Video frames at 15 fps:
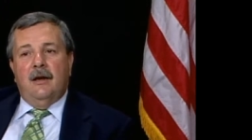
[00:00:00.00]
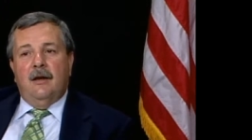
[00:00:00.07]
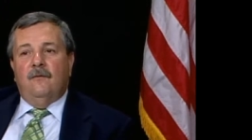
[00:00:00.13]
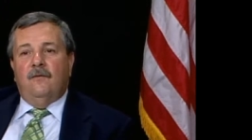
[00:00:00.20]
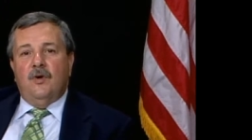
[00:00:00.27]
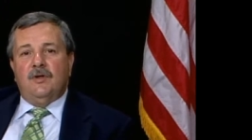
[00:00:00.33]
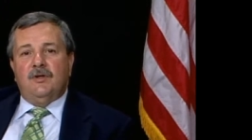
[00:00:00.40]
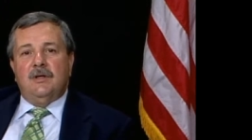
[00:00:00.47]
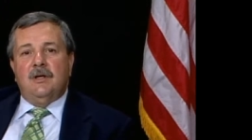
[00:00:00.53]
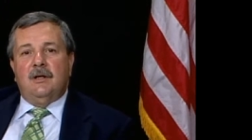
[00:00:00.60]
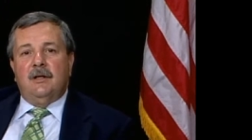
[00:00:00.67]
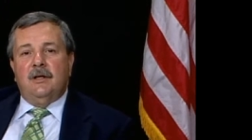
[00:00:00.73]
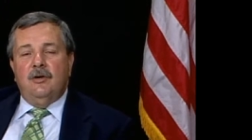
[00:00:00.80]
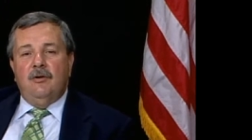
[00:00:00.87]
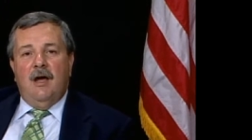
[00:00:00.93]
and
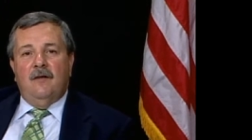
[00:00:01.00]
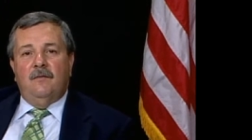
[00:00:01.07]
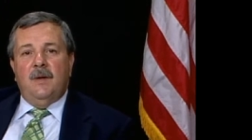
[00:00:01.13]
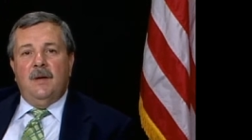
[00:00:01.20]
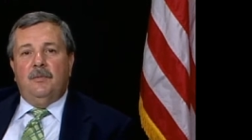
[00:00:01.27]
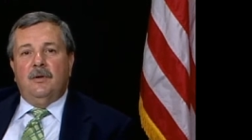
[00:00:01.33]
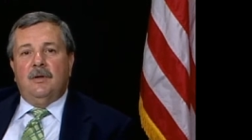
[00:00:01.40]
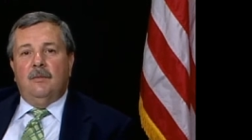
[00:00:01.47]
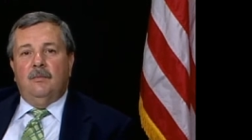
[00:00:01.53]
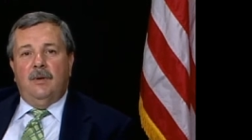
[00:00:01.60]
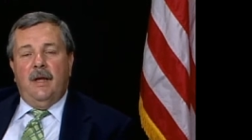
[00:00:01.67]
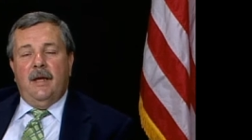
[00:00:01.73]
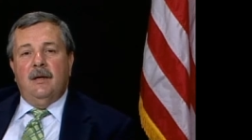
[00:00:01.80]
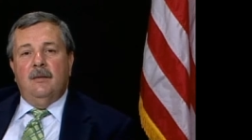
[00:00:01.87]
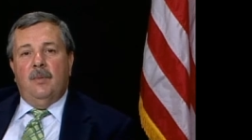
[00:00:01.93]
unfortunately, you have people
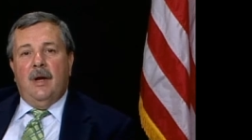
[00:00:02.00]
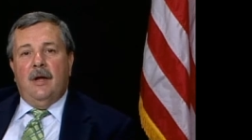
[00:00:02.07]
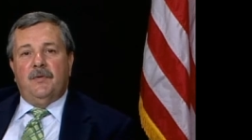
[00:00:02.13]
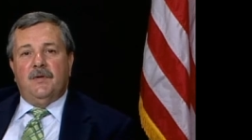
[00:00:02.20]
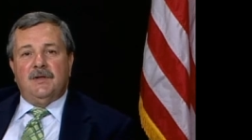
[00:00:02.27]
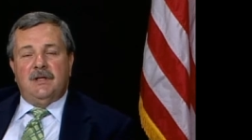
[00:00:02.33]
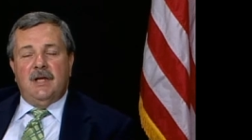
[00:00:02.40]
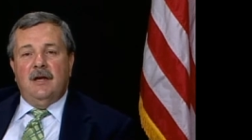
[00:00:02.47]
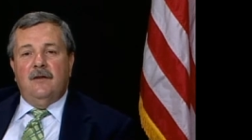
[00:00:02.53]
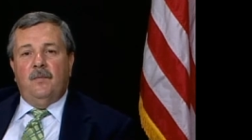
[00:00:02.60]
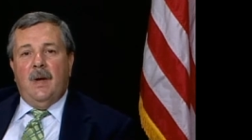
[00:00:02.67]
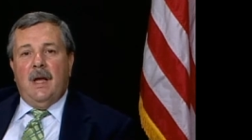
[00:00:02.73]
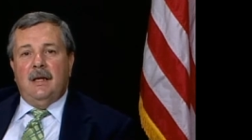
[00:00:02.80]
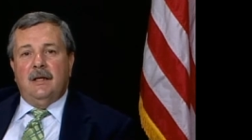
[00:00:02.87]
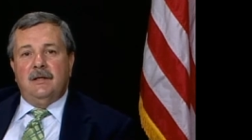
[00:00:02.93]
complain about the state
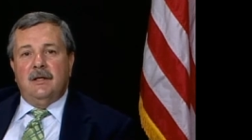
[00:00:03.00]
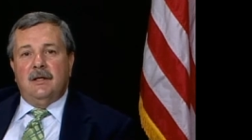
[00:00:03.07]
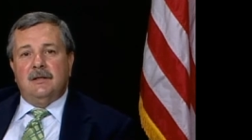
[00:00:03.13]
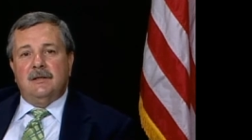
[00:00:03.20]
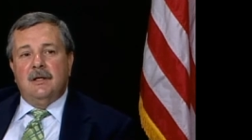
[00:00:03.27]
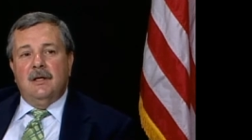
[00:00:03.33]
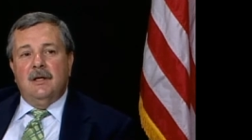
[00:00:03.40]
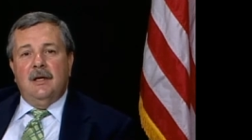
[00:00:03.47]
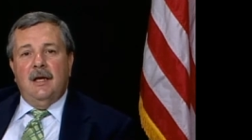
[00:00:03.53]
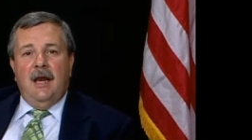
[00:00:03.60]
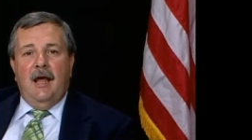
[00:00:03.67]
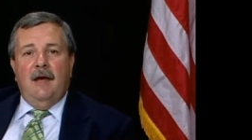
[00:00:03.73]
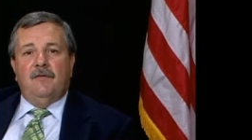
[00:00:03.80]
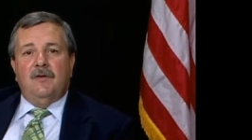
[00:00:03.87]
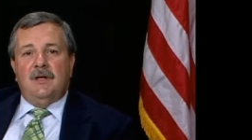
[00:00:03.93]
of politics,
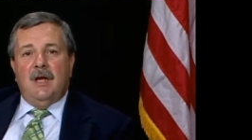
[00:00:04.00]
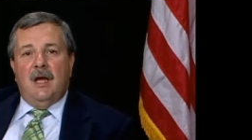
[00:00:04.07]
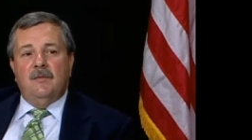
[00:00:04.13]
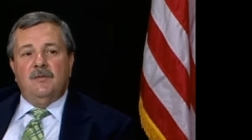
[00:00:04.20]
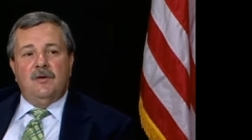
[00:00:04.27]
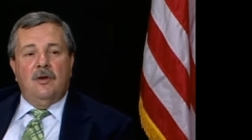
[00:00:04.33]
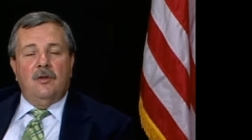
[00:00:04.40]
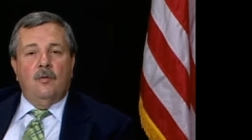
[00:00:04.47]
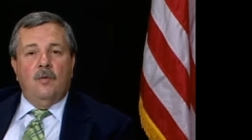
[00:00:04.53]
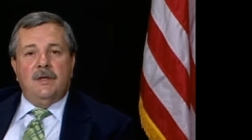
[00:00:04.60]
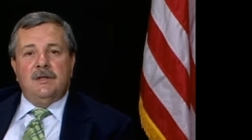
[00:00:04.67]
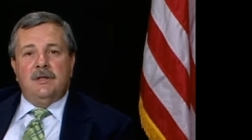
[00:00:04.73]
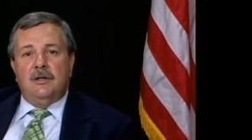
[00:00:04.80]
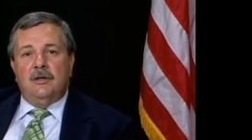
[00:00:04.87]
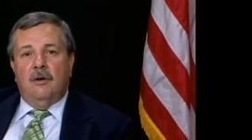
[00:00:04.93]
and half the times they're the
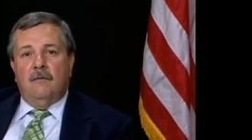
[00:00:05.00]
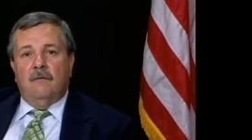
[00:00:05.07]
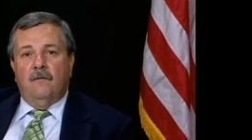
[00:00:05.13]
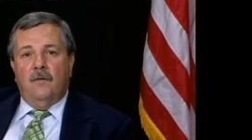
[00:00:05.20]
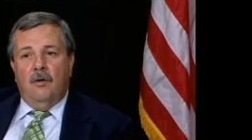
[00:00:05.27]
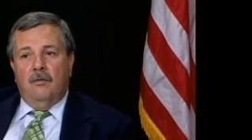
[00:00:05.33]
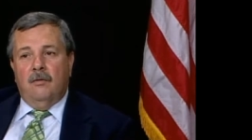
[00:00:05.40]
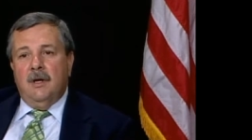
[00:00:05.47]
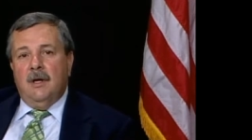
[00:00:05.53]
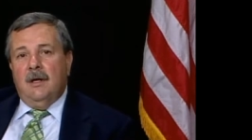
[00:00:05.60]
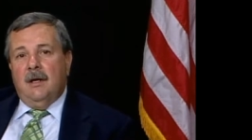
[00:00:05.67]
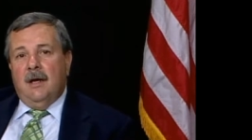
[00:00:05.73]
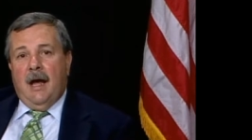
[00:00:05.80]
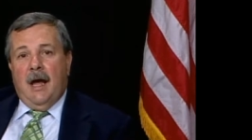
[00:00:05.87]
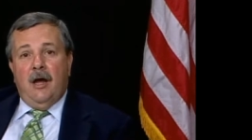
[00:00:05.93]
ones that don't vote.
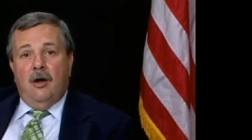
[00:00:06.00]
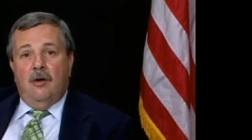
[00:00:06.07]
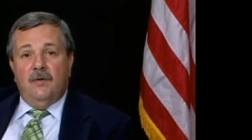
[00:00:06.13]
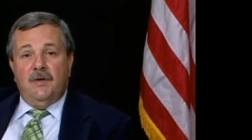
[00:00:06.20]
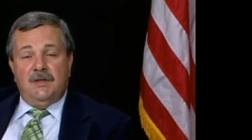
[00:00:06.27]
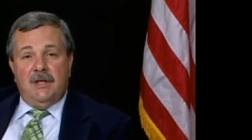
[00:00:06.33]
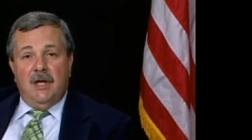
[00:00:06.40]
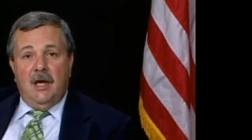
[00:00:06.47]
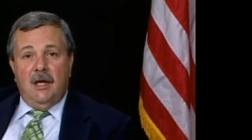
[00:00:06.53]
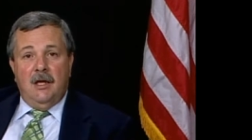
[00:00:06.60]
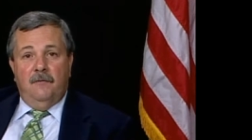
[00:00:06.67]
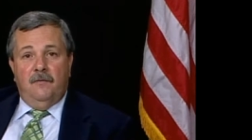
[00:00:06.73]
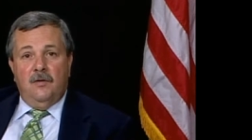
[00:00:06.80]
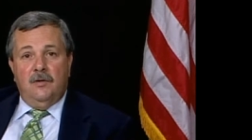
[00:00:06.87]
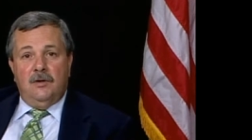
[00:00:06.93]
I always
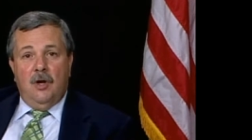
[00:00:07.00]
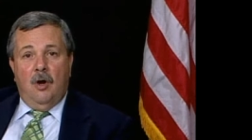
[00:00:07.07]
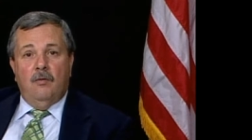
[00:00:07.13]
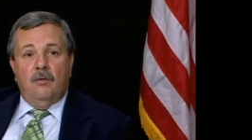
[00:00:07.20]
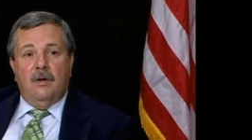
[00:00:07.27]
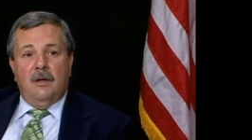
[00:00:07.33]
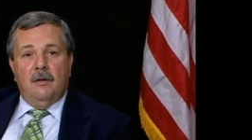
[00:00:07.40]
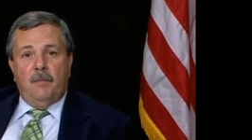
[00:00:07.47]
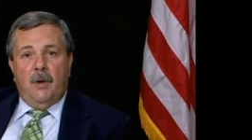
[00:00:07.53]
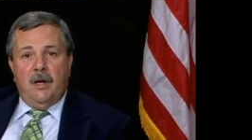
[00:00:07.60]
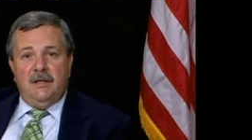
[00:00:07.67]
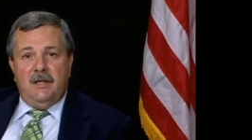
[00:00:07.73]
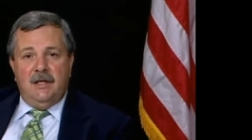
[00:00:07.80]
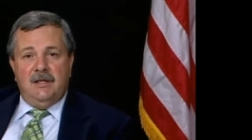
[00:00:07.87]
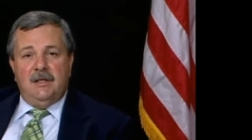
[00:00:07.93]
say if you don't
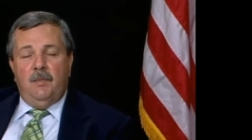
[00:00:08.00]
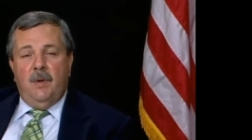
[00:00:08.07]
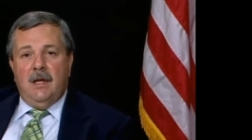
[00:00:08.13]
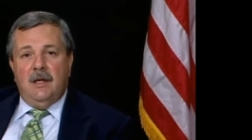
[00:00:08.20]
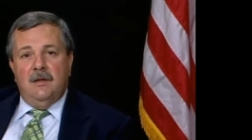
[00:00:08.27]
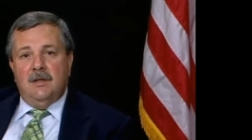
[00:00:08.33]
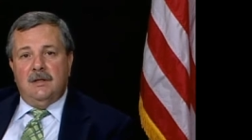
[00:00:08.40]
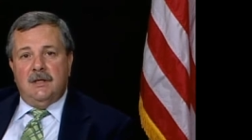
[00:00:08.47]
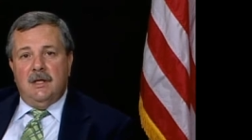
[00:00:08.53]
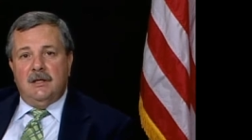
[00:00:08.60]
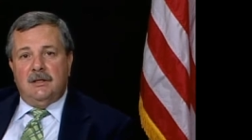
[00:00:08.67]
participate in the